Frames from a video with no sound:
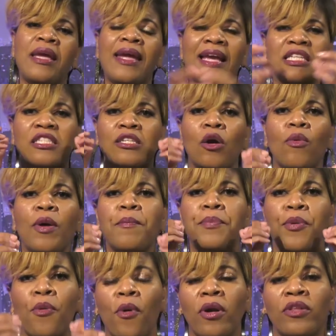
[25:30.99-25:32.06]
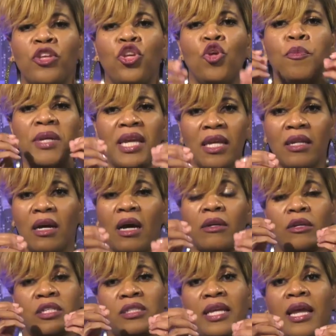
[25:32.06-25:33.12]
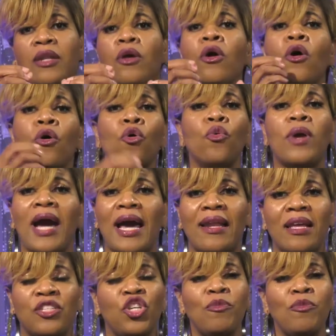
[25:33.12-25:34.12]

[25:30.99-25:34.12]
It's so important that you begin to understand who God is.